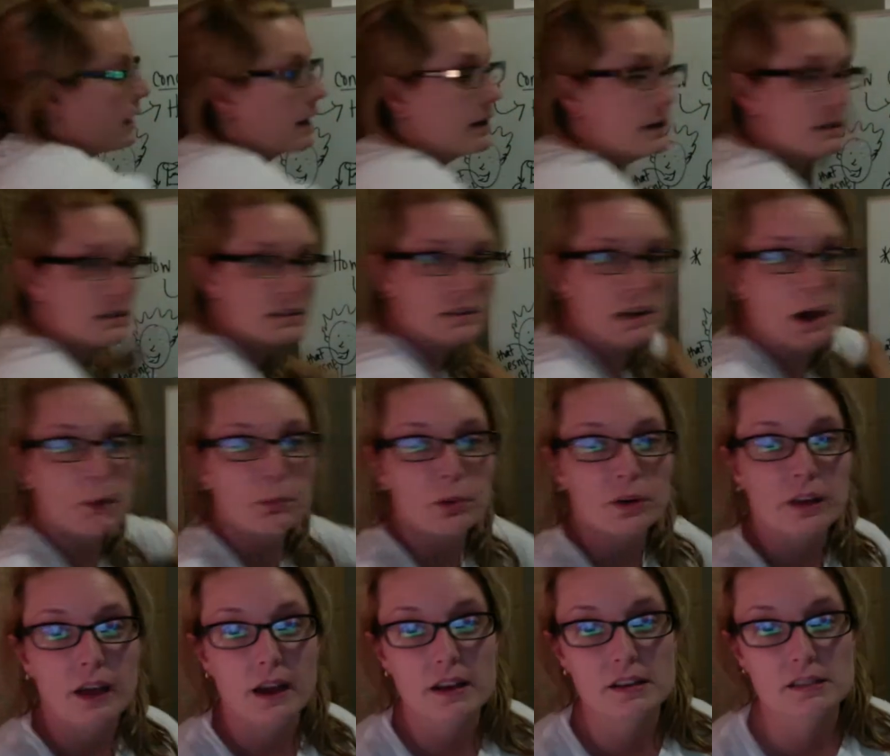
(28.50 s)
is an
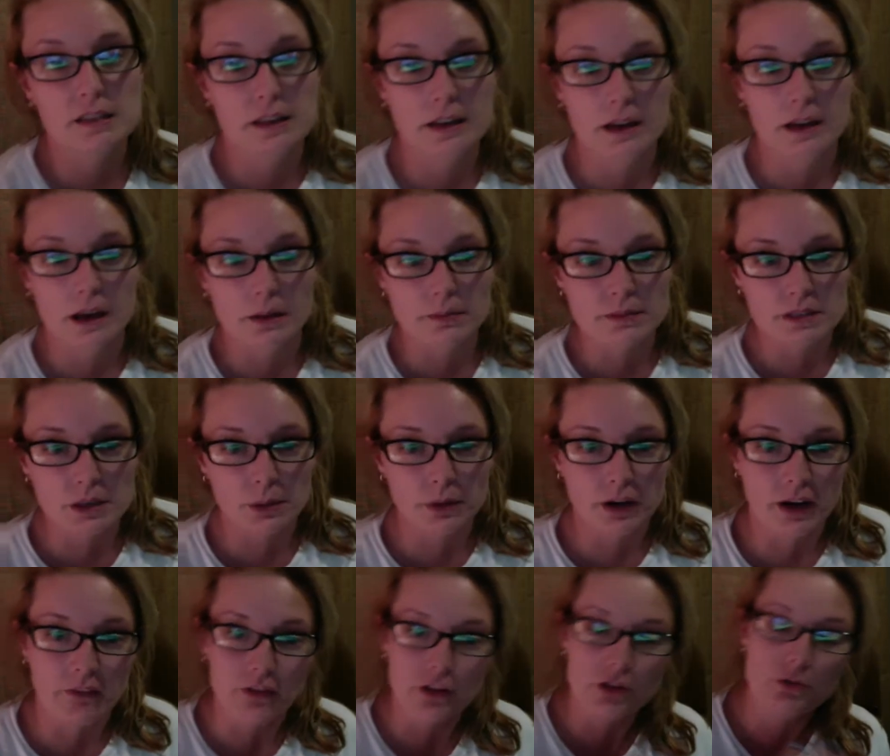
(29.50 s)
uppercase M. So
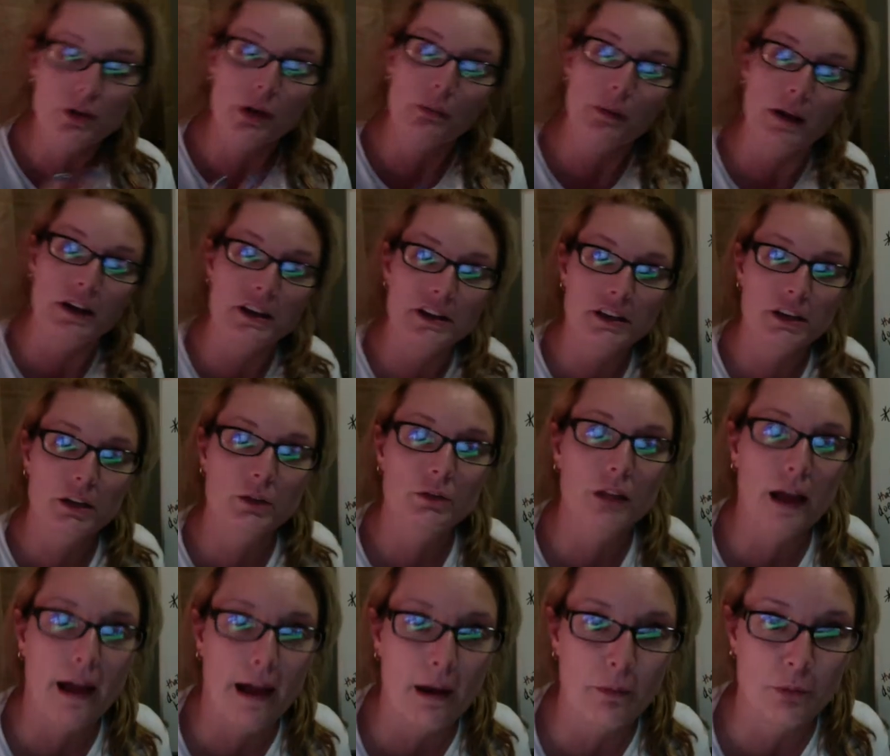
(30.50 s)
whenever you get ready to do
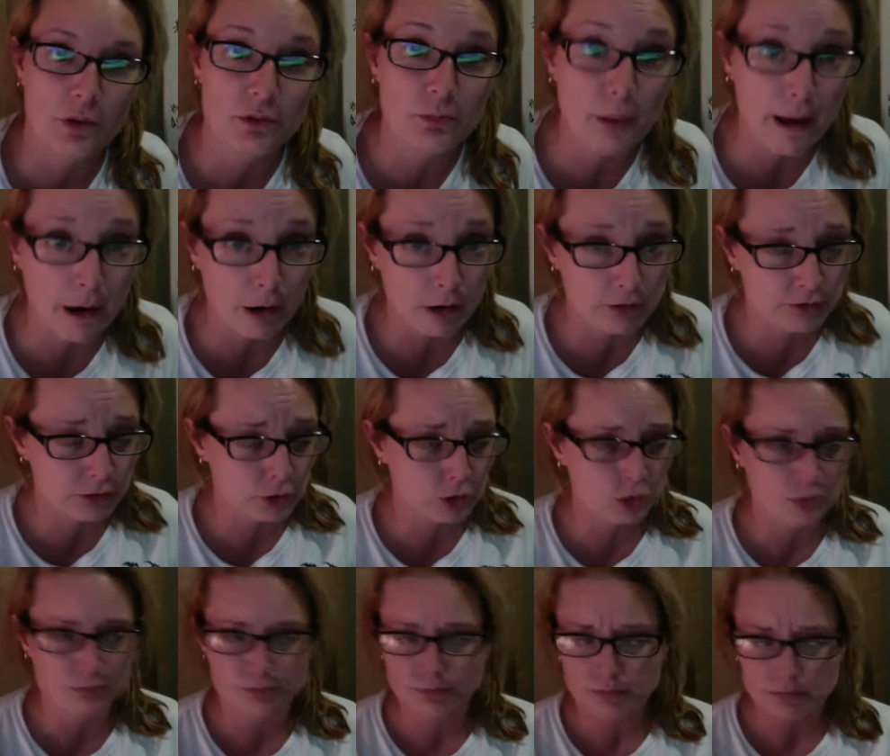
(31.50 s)
lab with powerful
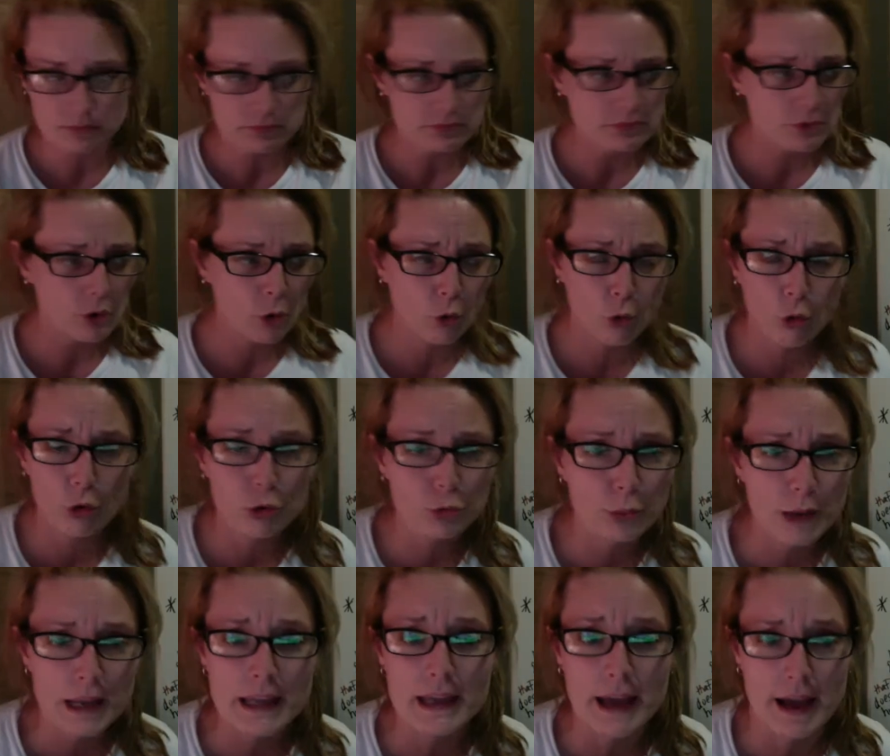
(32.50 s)
or
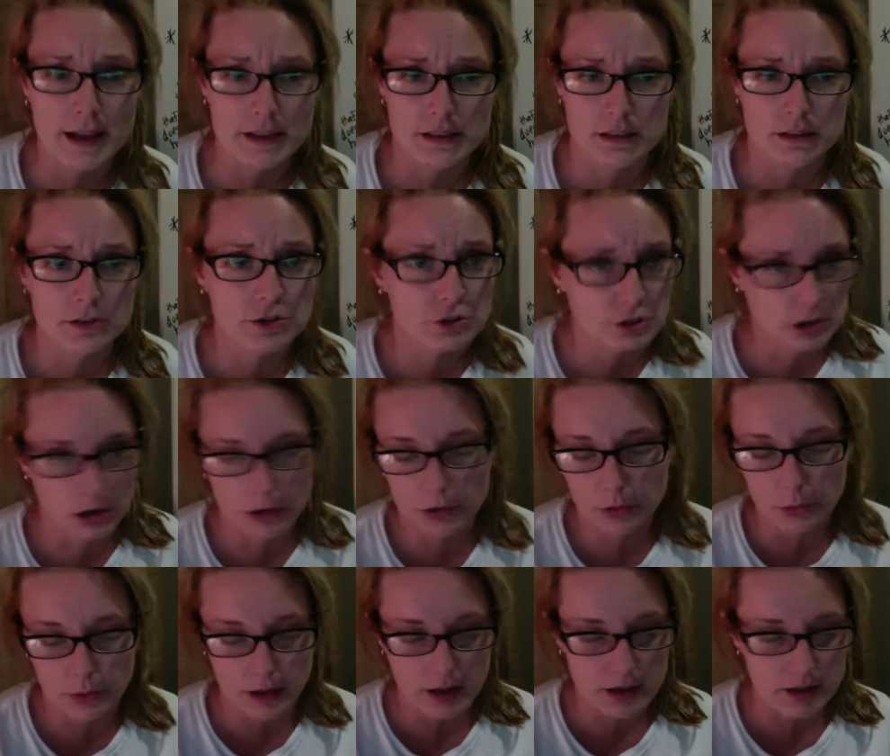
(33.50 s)
weak acids, stronger
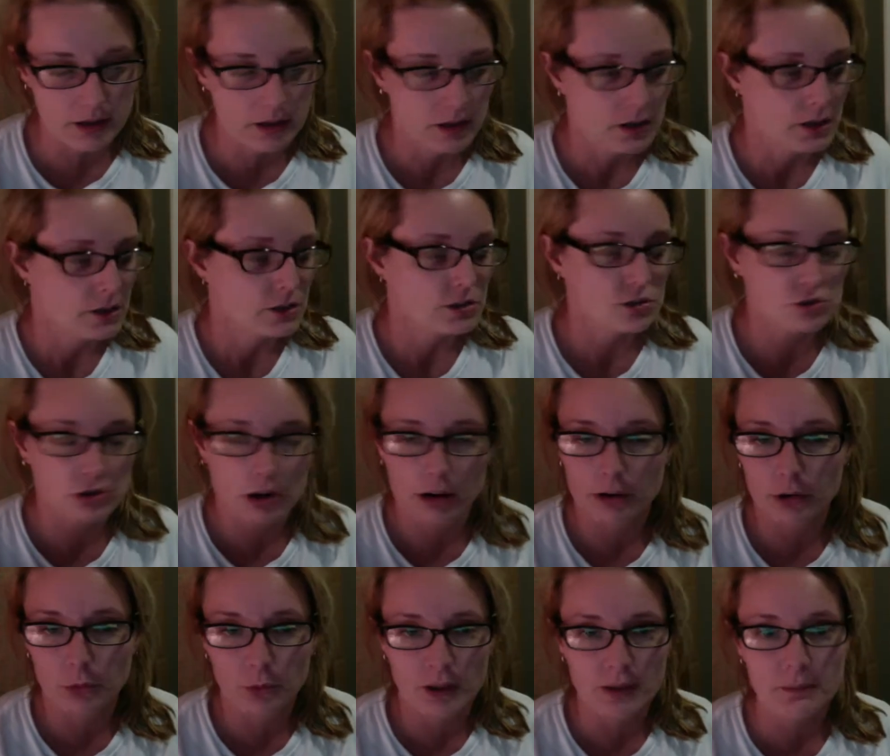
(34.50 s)

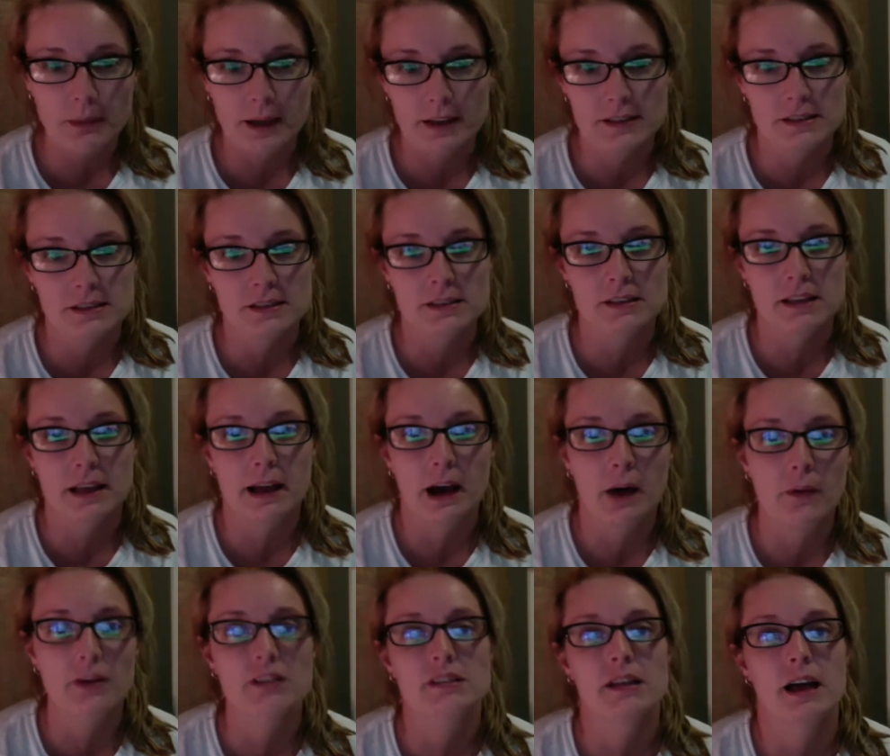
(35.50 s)
weak bases, they
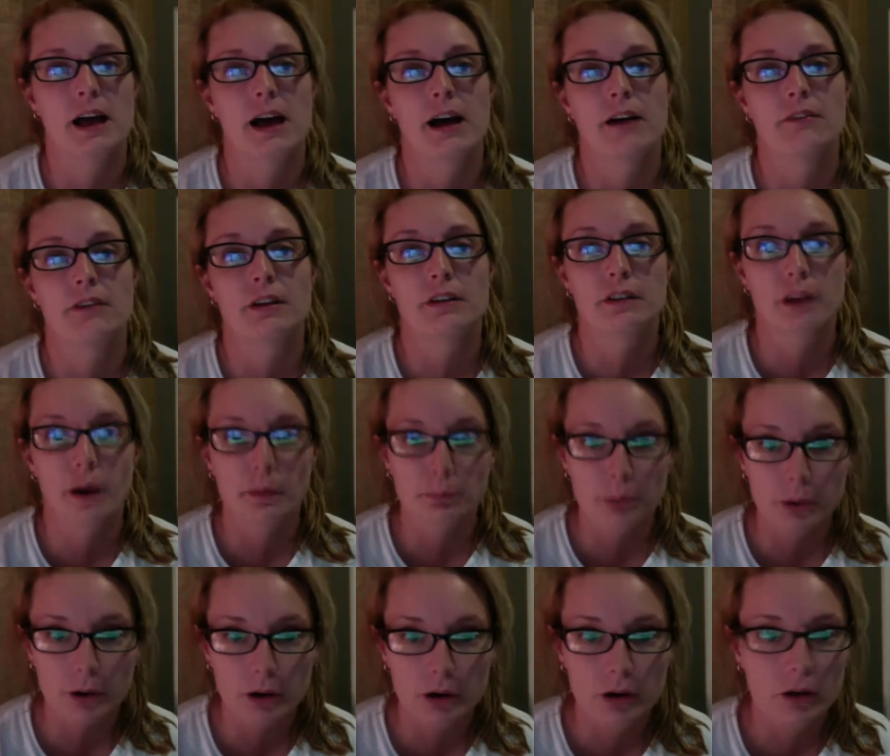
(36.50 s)
always have a
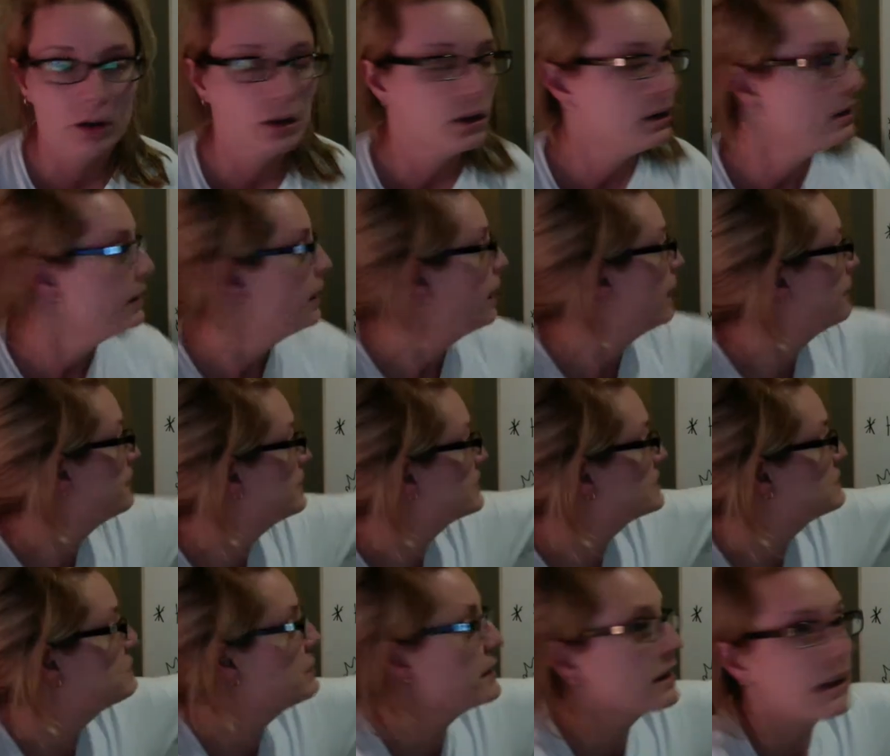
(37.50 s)
number and this
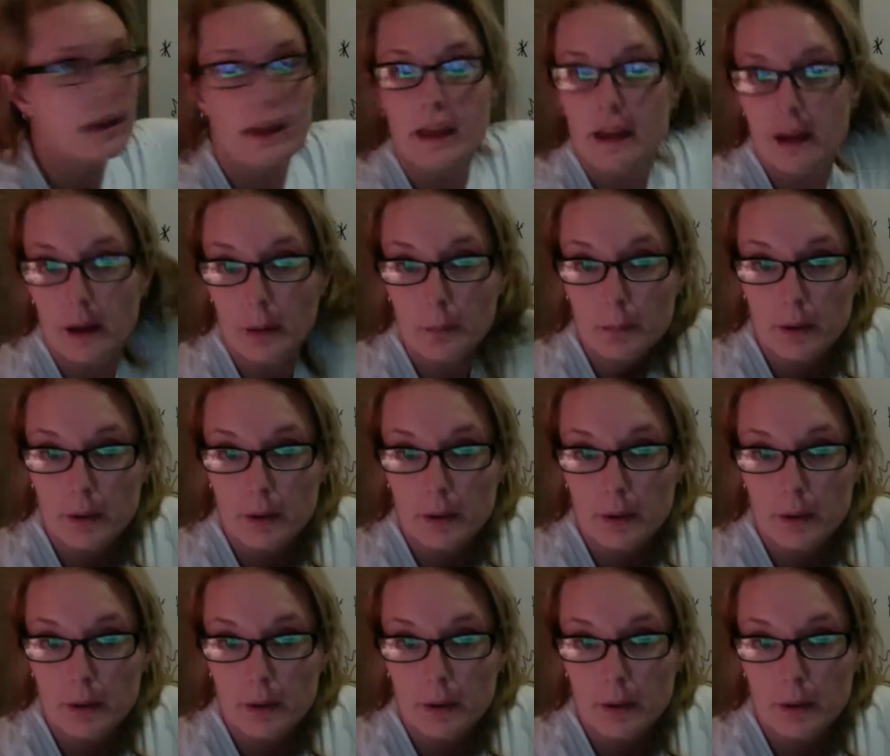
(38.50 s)
big M.